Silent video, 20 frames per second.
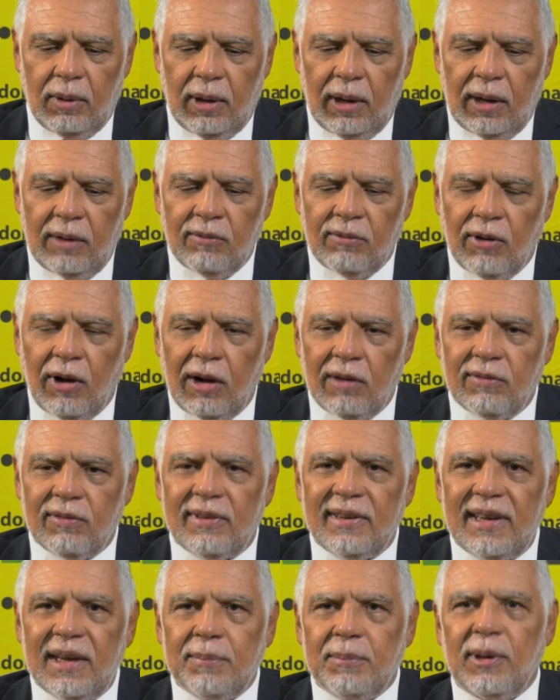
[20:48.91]
involved
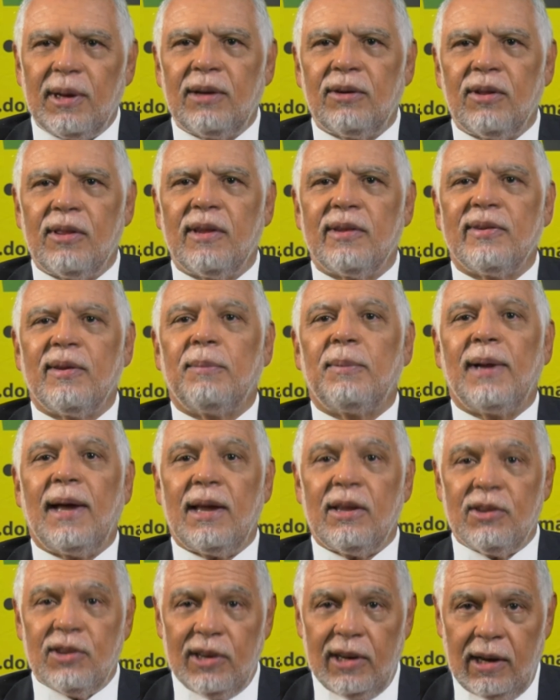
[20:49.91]
deeper into the
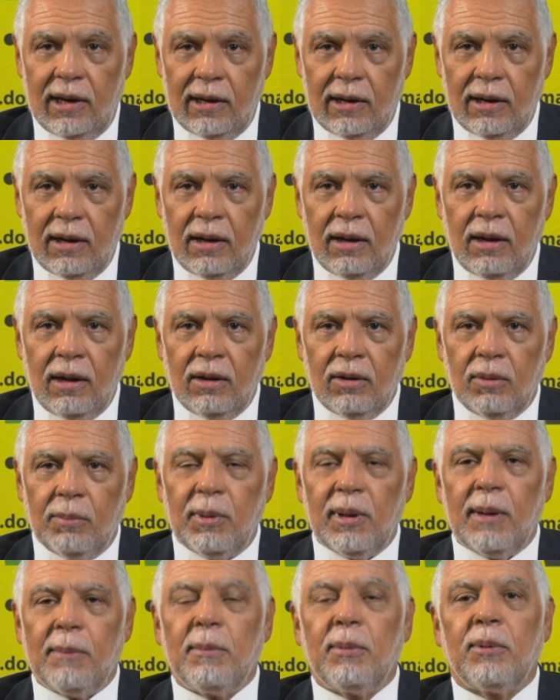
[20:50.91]
supply chain to
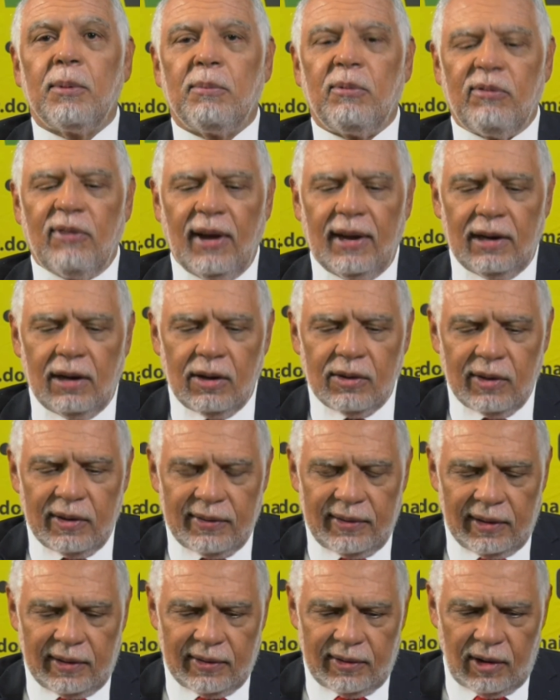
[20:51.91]
be able to provide
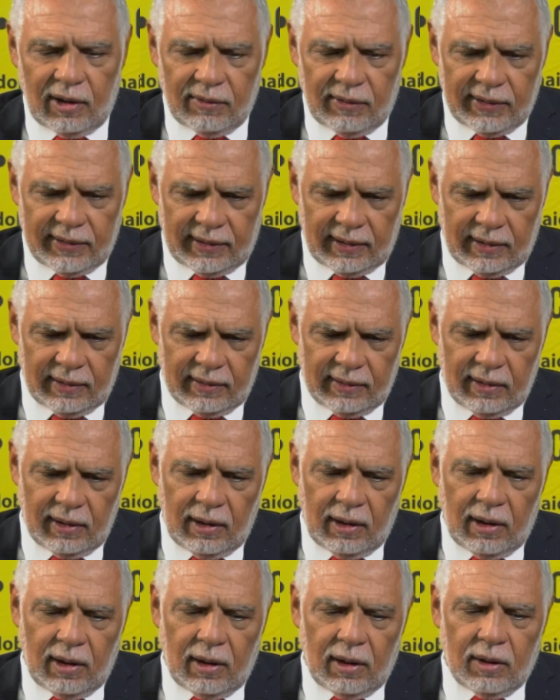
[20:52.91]
logistics services.
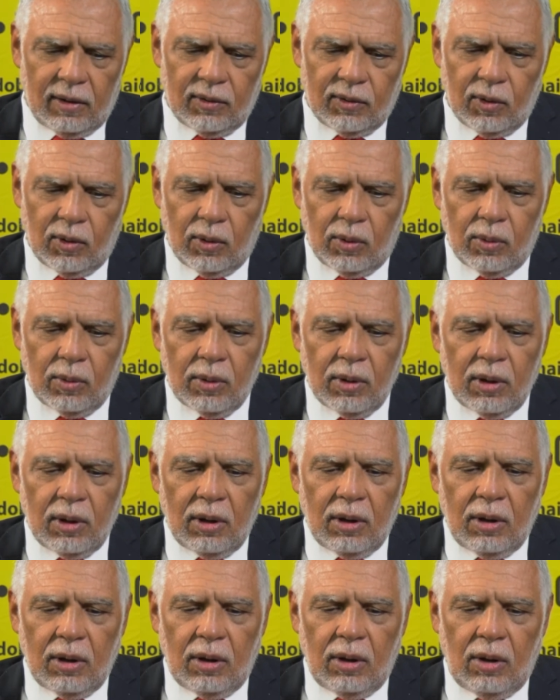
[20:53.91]
So
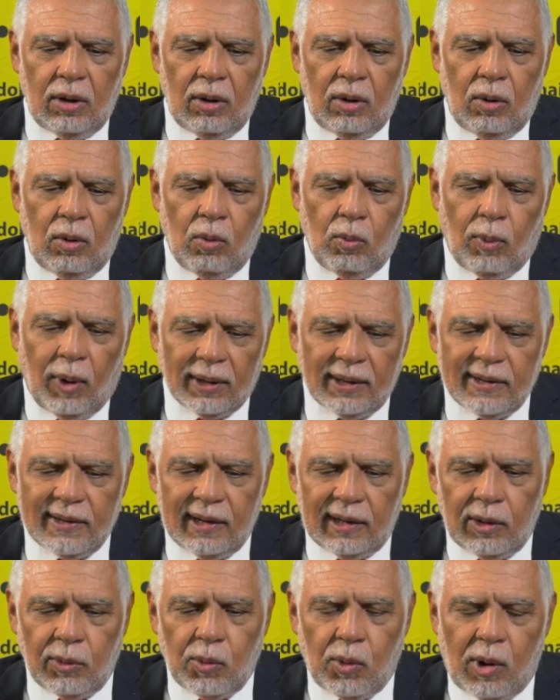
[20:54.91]
what is
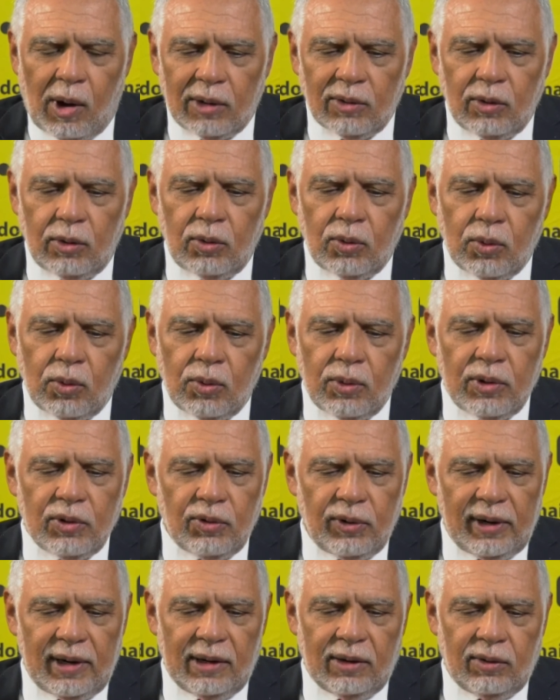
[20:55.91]
it that we want to do is
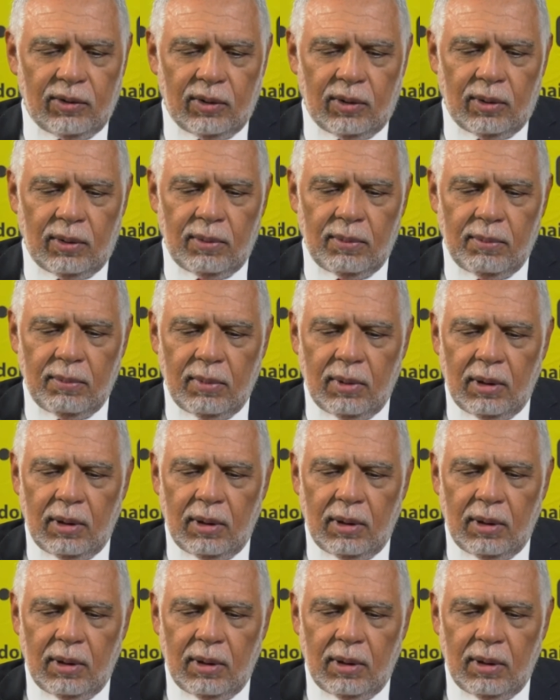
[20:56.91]
really to